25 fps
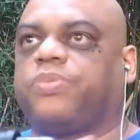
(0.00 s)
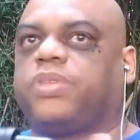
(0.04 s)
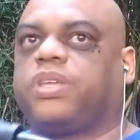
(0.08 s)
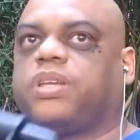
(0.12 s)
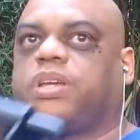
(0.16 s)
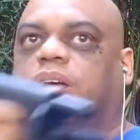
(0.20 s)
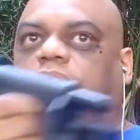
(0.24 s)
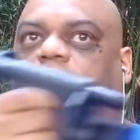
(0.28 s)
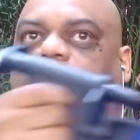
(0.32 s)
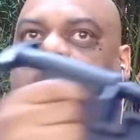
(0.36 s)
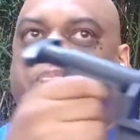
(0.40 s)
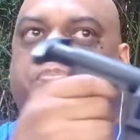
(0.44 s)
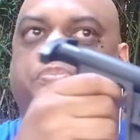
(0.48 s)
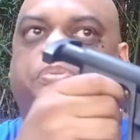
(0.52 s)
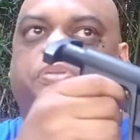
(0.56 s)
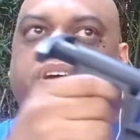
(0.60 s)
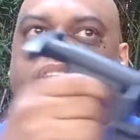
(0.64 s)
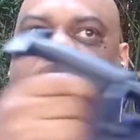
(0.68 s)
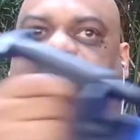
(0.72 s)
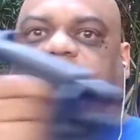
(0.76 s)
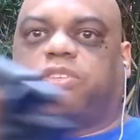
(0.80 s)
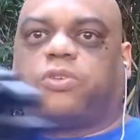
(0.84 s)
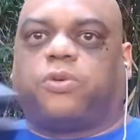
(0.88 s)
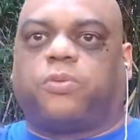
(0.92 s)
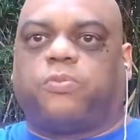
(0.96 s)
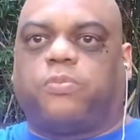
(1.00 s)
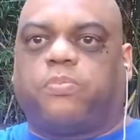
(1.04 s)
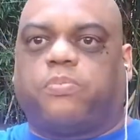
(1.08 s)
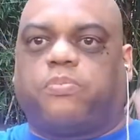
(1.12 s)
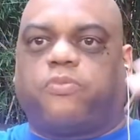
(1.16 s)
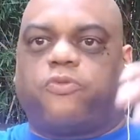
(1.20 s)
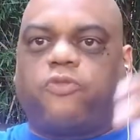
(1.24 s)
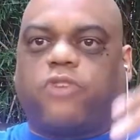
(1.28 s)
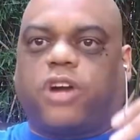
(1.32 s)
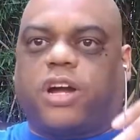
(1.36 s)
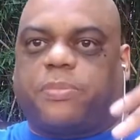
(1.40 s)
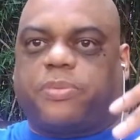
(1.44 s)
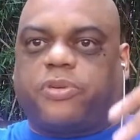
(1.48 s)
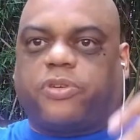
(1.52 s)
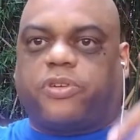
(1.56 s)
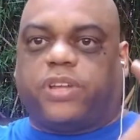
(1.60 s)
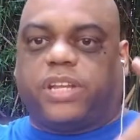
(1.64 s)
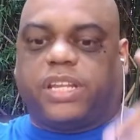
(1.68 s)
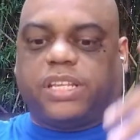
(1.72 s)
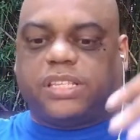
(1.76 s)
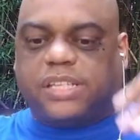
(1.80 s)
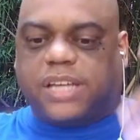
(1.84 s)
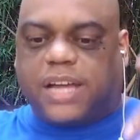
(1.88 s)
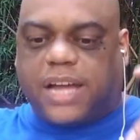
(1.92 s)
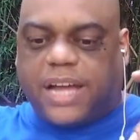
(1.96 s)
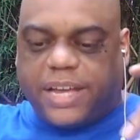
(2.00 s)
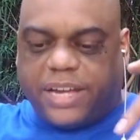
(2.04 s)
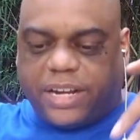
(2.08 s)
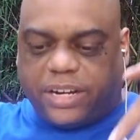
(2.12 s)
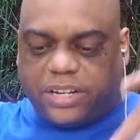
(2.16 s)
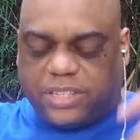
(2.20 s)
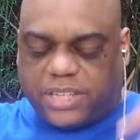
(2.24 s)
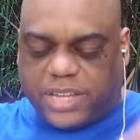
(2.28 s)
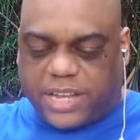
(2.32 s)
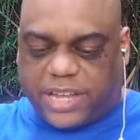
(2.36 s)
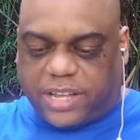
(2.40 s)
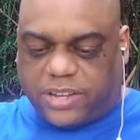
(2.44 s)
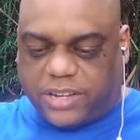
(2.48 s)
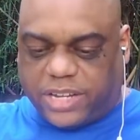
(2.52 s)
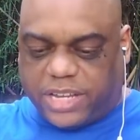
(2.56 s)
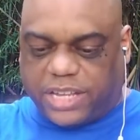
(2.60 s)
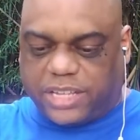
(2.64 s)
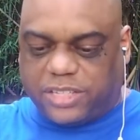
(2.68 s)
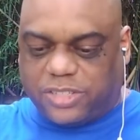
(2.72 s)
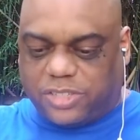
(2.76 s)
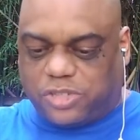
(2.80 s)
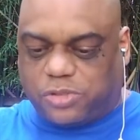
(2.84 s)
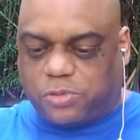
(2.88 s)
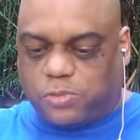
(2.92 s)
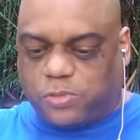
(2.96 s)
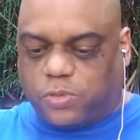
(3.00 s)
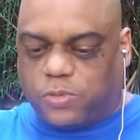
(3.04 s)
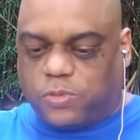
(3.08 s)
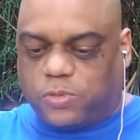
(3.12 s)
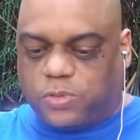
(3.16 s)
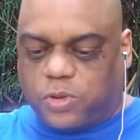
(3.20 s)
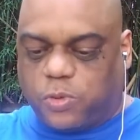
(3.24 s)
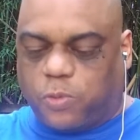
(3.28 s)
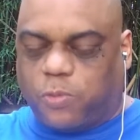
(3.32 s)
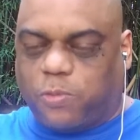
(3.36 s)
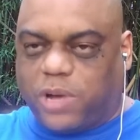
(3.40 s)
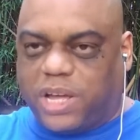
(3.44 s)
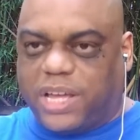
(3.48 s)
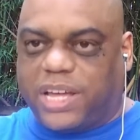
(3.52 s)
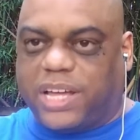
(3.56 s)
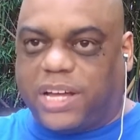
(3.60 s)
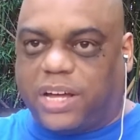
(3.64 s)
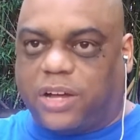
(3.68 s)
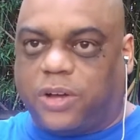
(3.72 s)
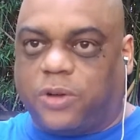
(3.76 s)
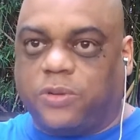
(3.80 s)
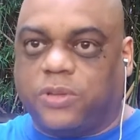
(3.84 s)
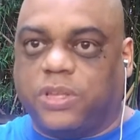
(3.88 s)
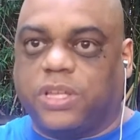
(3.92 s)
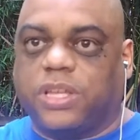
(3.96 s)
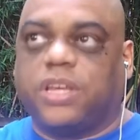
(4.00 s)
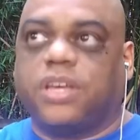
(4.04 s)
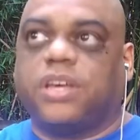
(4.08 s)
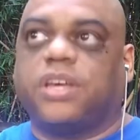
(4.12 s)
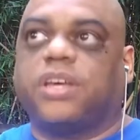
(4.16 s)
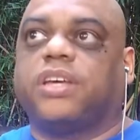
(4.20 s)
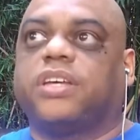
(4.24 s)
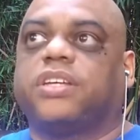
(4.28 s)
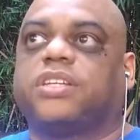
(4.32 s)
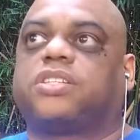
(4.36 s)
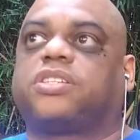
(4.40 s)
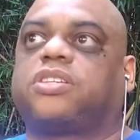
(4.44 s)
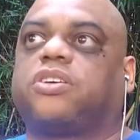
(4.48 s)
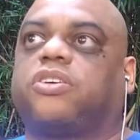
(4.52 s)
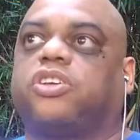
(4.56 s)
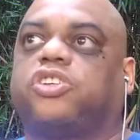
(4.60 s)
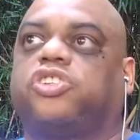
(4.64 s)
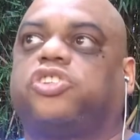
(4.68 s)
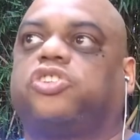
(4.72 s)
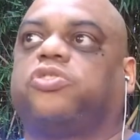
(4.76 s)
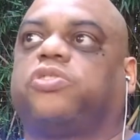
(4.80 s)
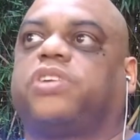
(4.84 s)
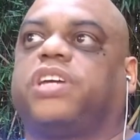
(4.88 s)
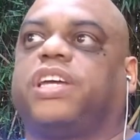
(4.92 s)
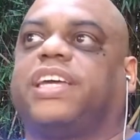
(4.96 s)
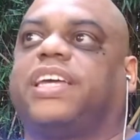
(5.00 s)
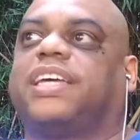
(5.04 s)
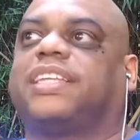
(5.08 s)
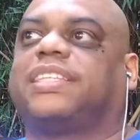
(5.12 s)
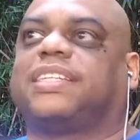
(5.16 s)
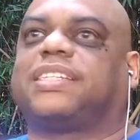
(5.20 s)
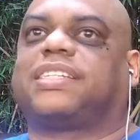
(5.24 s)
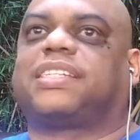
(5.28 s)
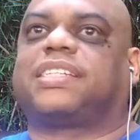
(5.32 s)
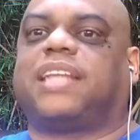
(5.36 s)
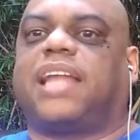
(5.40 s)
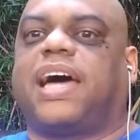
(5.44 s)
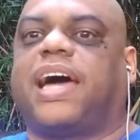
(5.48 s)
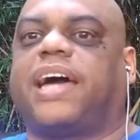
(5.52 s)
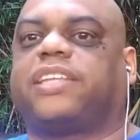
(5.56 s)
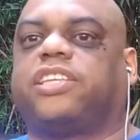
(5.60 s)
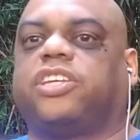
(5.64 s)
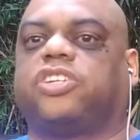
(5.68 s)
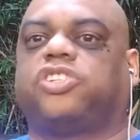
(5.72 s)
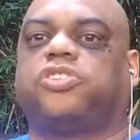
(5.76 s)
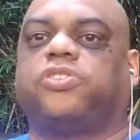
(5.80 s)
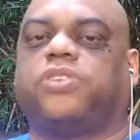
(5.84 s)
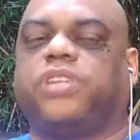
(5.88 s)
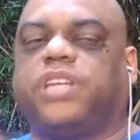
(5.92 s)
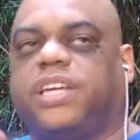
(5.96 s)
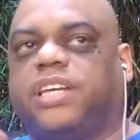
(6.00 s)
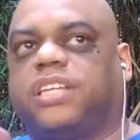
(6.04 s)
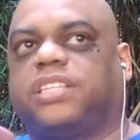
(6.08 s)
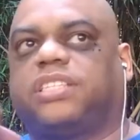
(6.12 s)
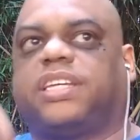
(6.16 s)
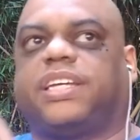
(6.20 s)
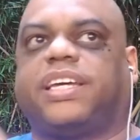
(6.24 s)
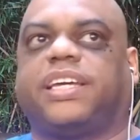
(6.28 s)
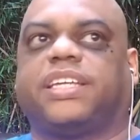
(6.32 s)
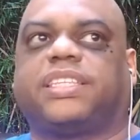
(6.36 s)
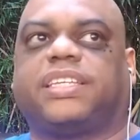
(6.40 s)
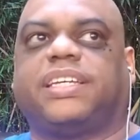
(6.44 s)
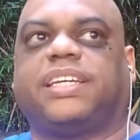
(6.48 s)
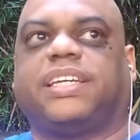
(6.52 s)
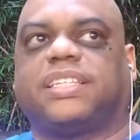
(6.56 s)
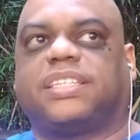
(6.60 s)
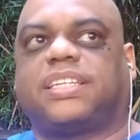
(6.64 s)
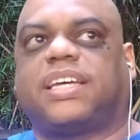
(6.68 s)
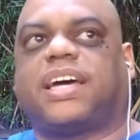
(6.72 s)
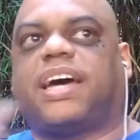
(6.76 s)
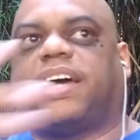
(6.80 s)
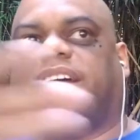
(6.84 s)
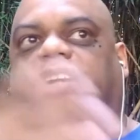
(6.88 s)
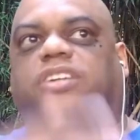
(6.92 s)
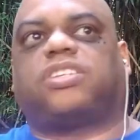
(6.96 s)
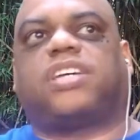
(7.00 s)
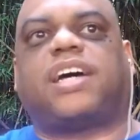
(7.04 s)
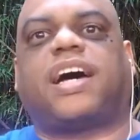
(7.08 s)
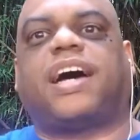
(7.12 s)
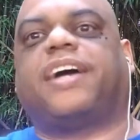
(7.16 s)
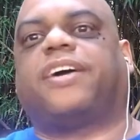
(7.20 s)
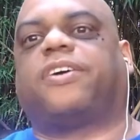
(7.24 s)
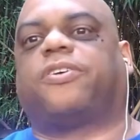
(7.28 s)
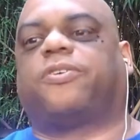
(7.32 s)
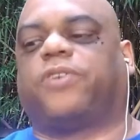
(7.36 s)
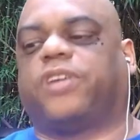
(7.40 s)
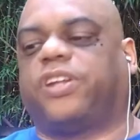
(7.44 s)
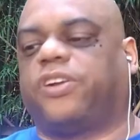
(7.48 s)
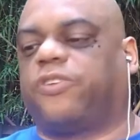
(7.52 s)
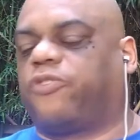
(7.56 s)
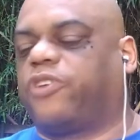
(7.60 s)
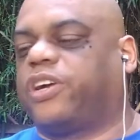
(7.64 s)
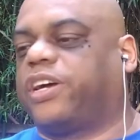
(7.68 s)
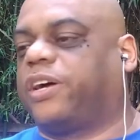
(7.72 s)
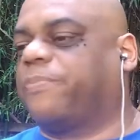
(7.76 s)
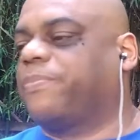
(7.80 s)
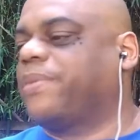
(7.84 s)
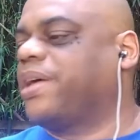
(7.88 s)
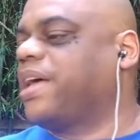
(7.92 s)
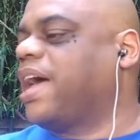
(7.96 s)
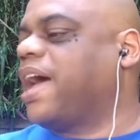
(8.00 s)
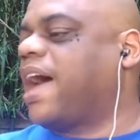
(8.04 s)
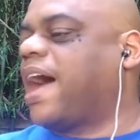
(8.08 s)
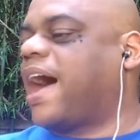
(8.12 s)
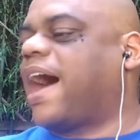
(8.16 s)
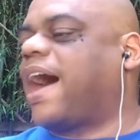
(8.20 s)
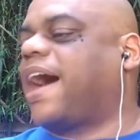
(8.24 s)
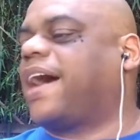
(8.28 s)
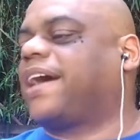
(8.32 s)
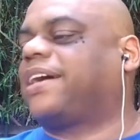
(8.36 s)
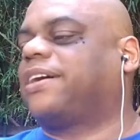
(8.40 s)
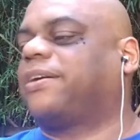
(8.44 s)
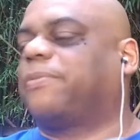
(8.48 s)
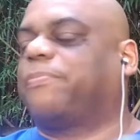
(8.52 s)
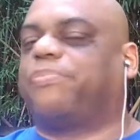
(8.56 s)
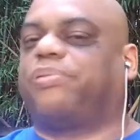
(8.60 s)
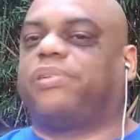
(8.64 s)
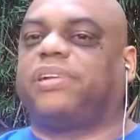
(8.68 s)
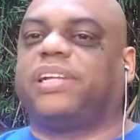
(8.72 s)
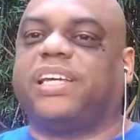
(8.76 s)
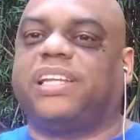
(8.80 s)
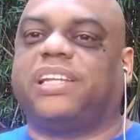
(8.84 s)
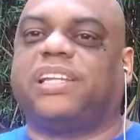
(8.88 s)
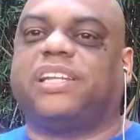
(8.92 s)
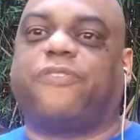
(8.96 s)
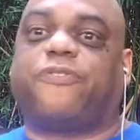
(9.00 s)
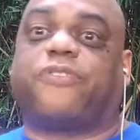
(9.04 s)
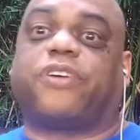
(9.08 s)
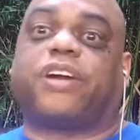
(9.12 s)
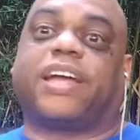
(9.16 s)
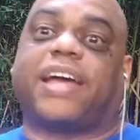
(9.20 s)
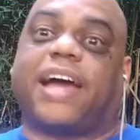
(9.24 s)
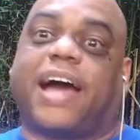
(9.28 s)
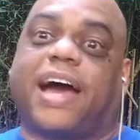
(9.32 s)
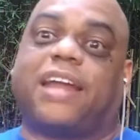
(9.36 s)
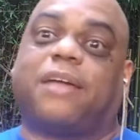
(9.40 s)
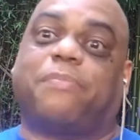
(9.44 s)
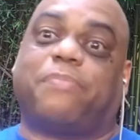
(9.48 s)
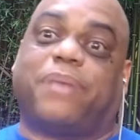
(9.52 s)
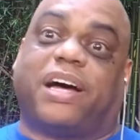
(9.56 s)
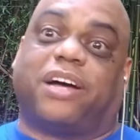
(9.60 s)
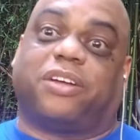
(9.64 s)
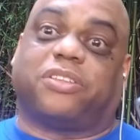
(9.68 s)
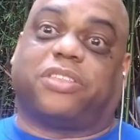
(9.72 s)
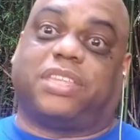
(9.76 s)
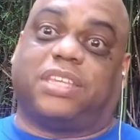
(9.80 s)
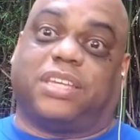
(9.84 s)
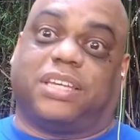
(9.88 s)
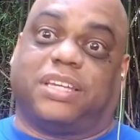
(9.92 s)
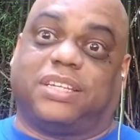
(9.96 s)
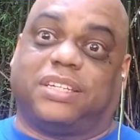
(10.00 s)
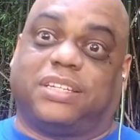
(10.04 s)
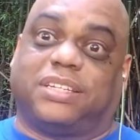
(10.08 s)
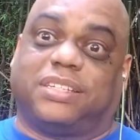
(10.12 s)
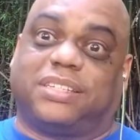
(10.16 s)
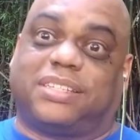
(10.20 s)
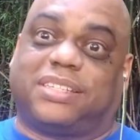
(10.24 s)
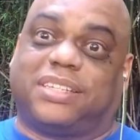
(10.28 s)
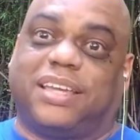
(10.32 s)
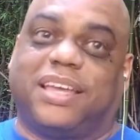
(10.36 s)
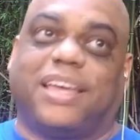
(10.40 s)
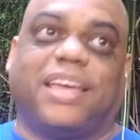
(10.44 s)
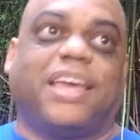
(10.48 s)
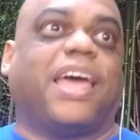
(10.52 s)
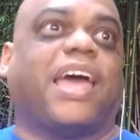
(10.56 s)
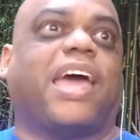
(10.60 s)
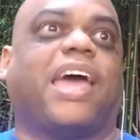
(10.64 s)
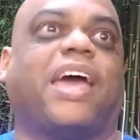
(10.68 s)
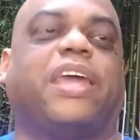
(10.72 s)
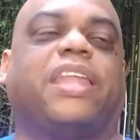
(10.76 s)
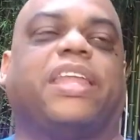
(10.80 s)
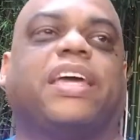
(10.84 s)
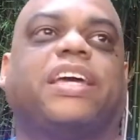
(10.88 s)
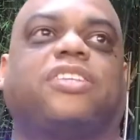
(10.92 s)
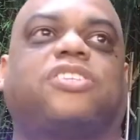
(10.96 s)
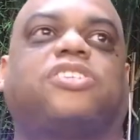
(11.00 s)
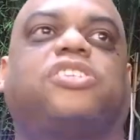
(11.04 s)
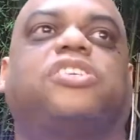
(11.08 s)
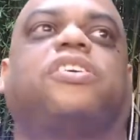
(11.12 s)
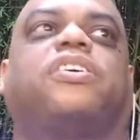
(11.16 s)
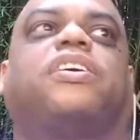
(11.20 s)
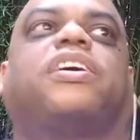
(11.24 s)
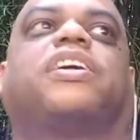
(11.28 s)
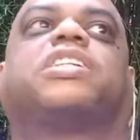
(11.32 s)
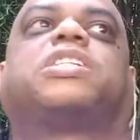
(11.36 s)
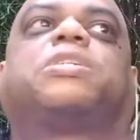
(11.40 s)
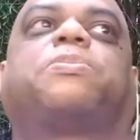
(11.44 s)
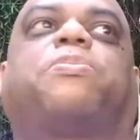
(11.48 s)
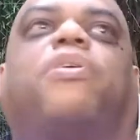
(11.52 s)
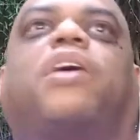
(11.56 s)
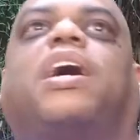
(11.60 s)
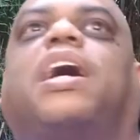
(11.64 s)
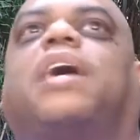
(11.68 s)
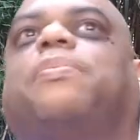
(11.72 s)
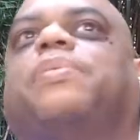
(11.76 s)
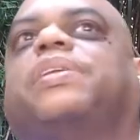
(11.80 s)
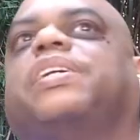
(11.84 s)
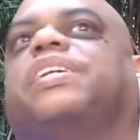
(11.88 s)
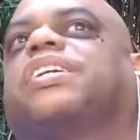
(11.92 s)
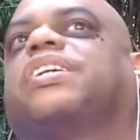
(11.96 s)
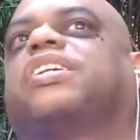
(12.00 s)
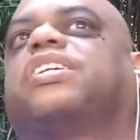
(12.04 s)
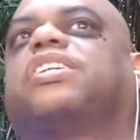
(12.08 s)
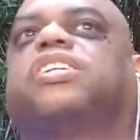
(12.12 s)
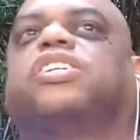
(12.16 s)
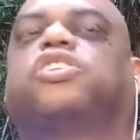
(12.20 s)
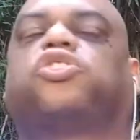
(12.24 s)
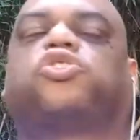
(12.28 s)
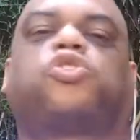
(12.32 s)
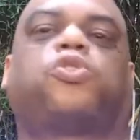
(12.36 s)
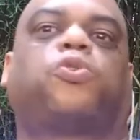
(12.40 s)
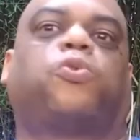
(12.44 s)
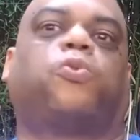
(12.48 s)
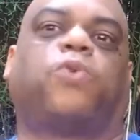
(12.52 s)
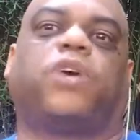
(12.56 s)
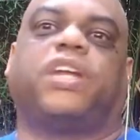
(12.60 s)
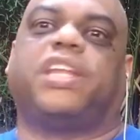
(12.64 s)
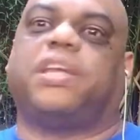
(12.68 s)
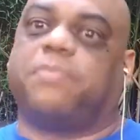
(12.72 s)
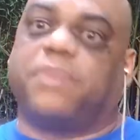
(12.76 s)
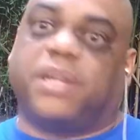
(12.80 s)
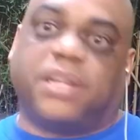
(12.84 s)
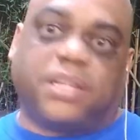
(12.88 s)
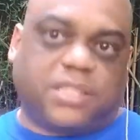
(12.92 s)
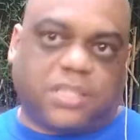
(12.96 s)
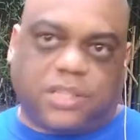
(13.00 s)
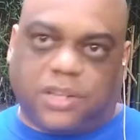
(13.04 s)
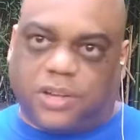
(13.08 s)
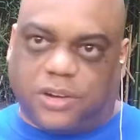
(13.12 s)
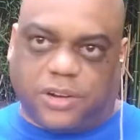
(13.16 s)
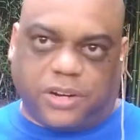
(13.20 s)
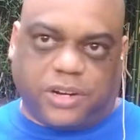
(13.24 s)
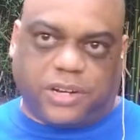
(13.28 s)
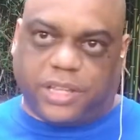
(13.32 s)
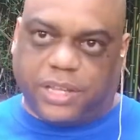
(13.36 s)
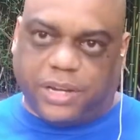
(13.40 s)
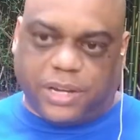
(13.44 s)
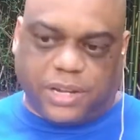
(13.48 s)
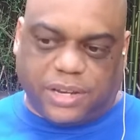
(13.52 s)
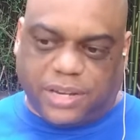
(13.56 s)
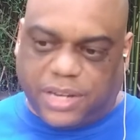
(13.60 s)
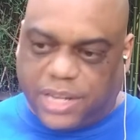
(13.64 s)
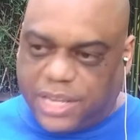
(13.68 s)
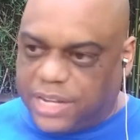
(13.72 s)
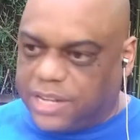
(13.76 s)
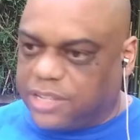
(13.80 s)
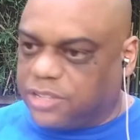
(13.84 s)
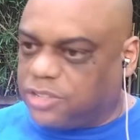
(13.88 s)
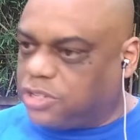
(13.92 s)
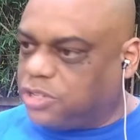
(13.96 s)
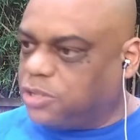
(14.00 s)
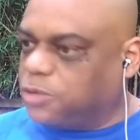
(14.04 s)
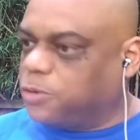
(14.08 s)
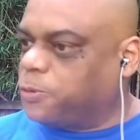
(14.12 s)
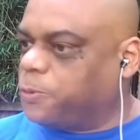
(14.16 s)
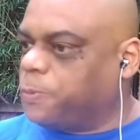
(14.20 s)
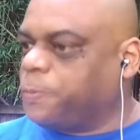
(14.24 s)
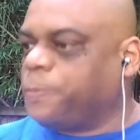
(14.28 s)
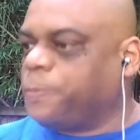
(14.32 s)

um, press the rubber on the tire down into the well so that you can get the slack that you need to get the entire tire on the rim. I completely forgot about these and it took us probably a good 20 minutes longer than it needed to